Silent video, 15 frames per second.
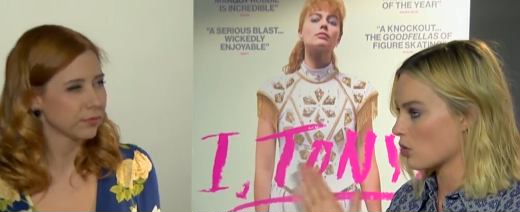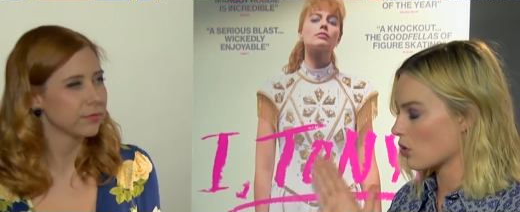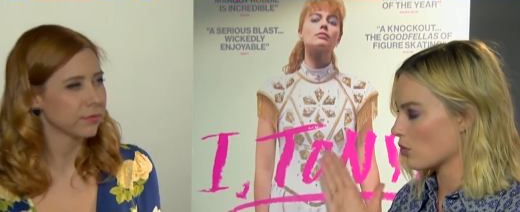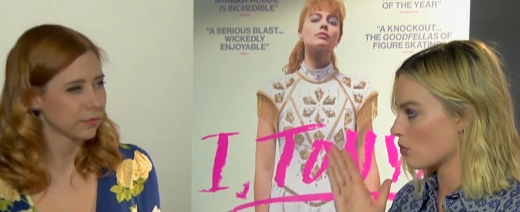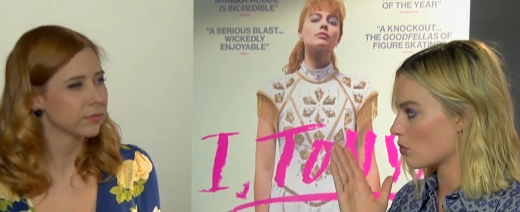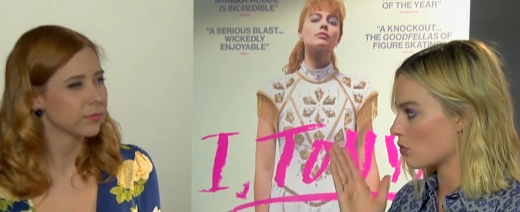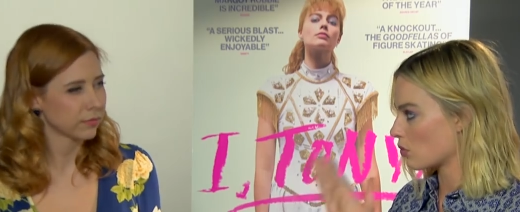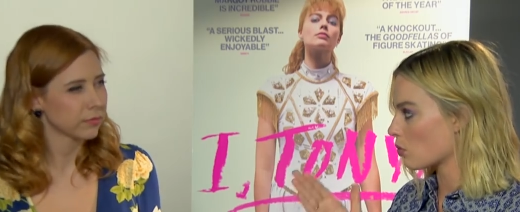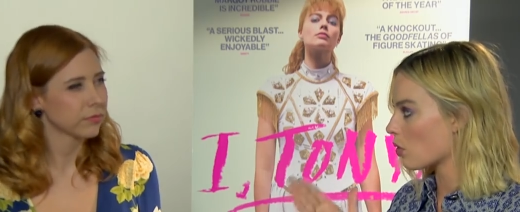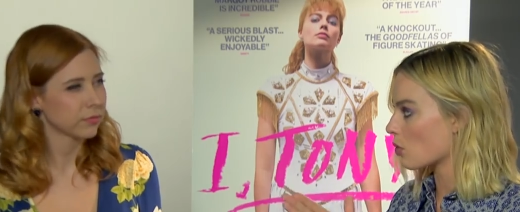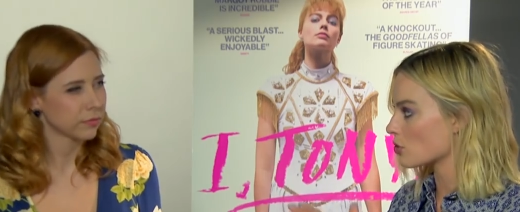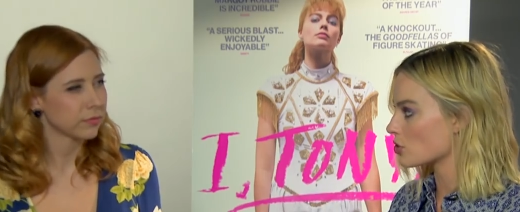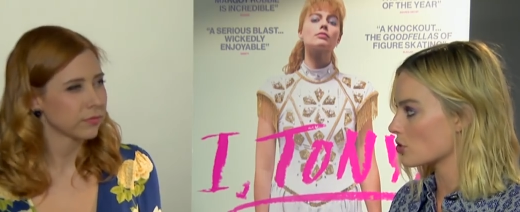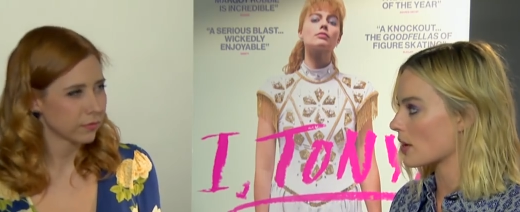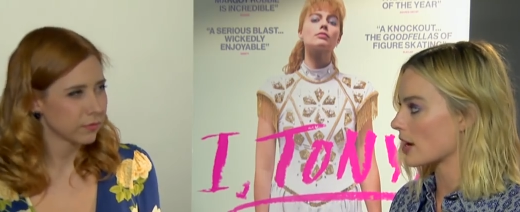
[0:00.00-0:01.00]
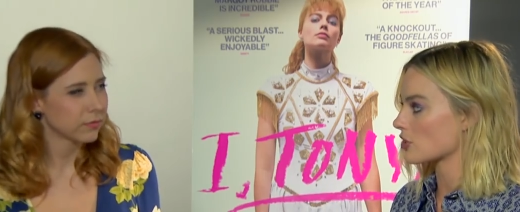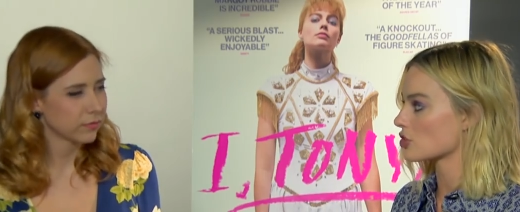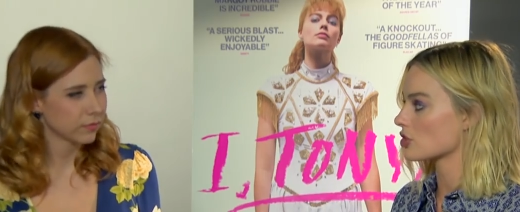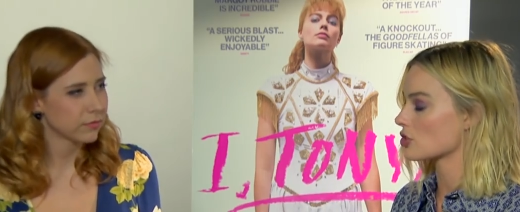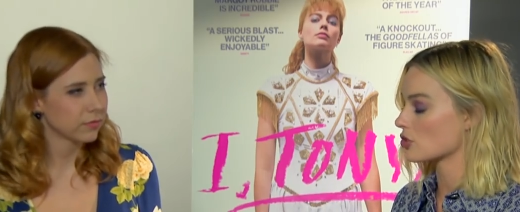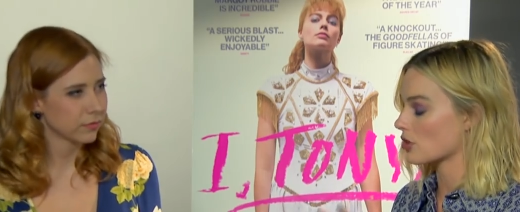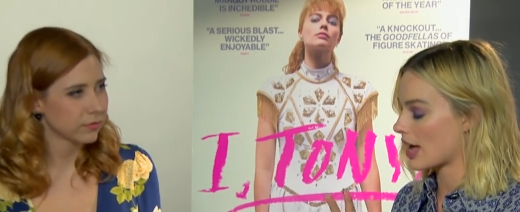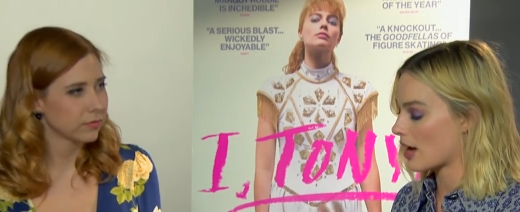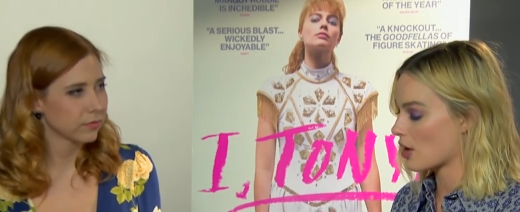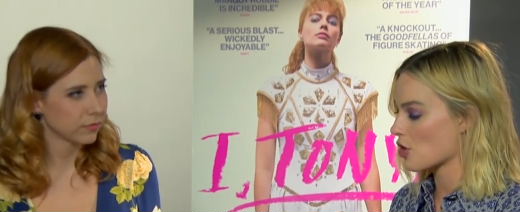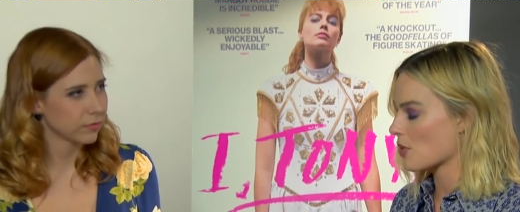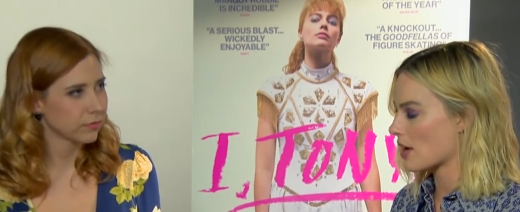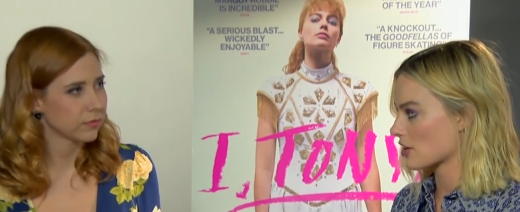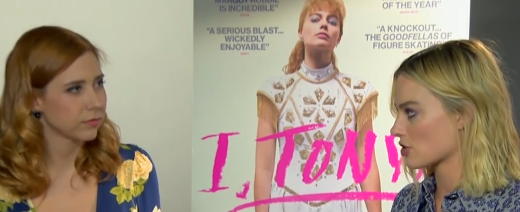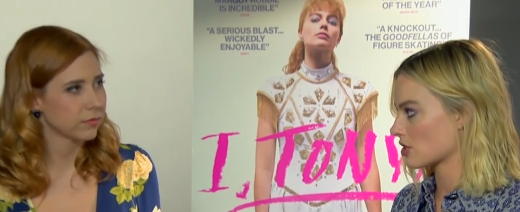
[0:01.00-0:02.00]
Speaker 1: What, what would you actually do? How are
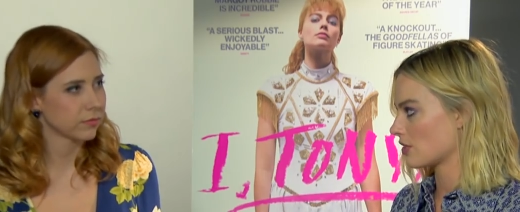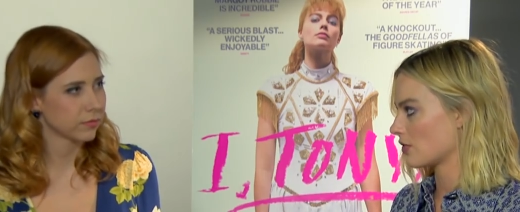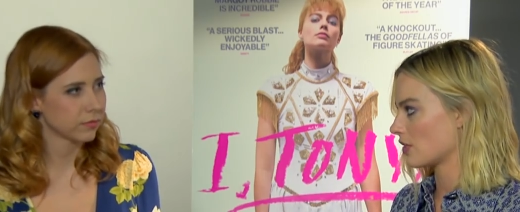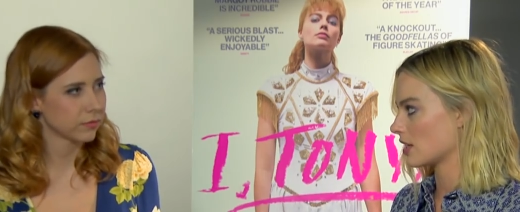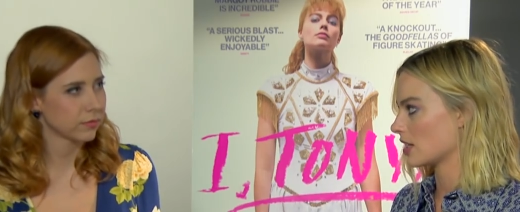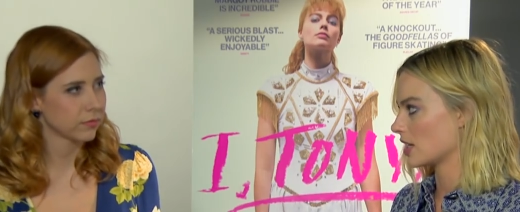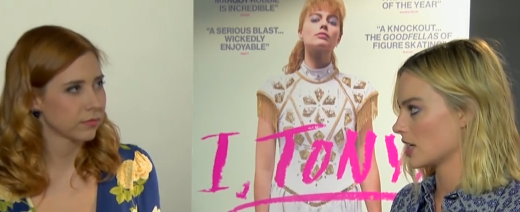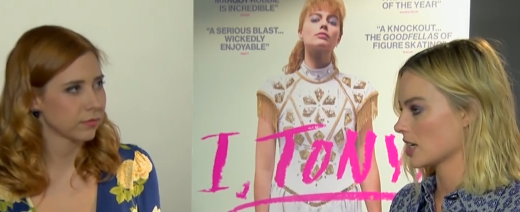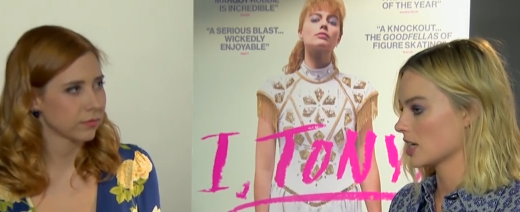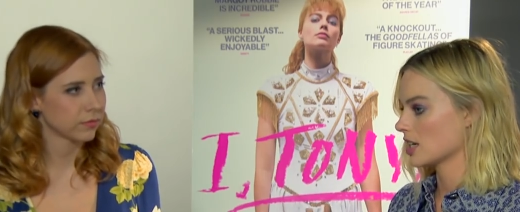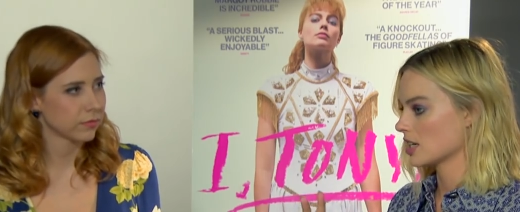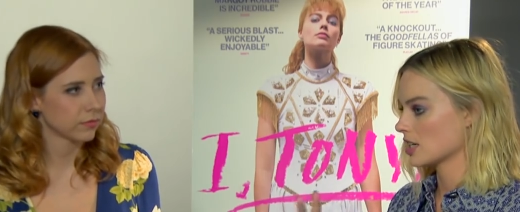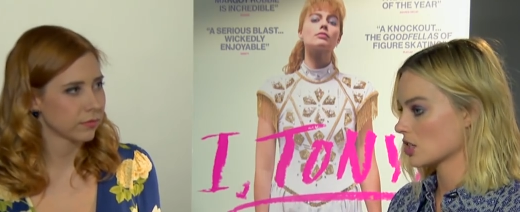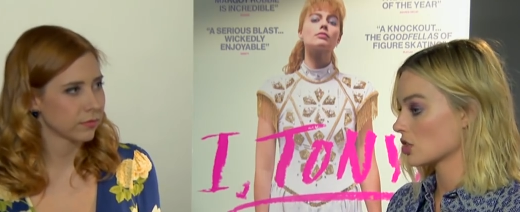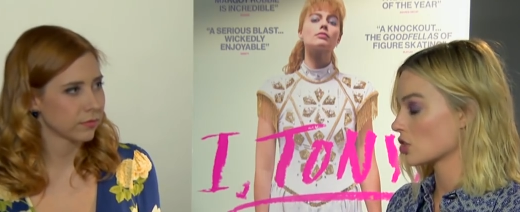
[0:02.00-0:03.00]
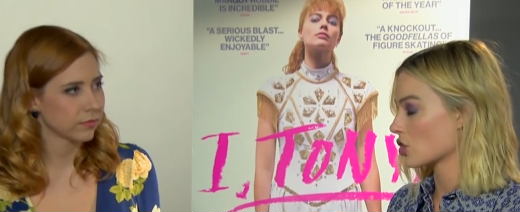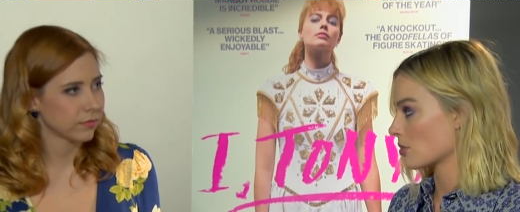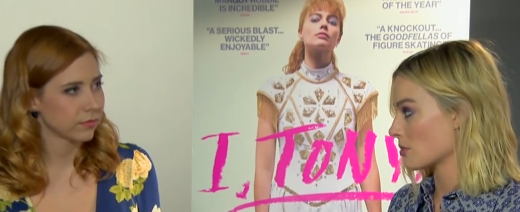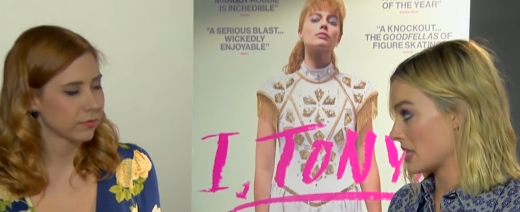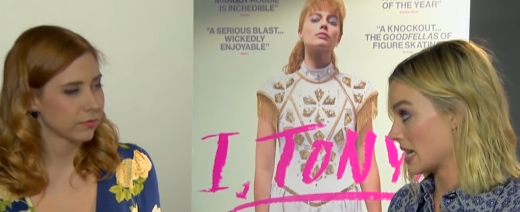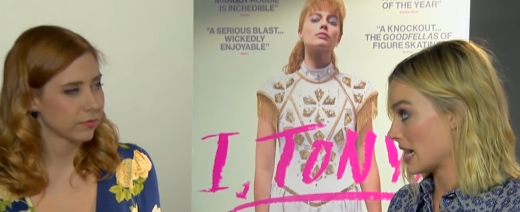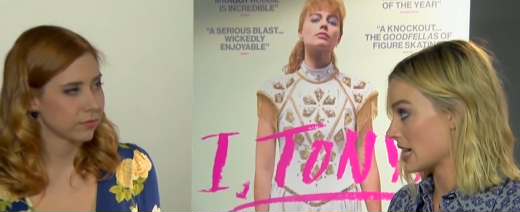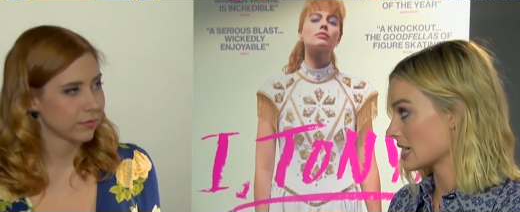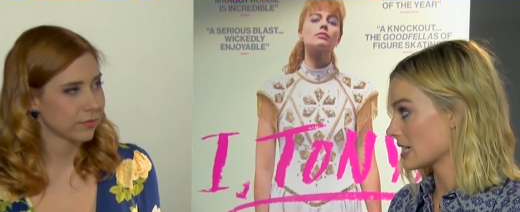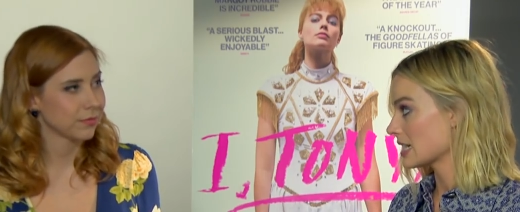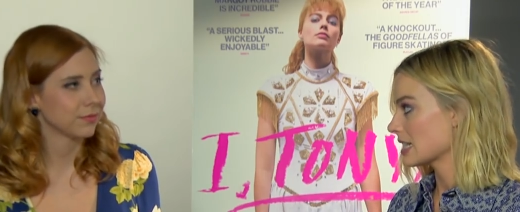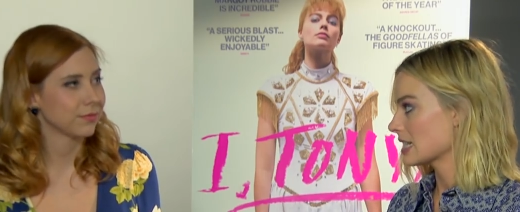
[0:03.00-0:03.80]
you actually feeling? Show me that.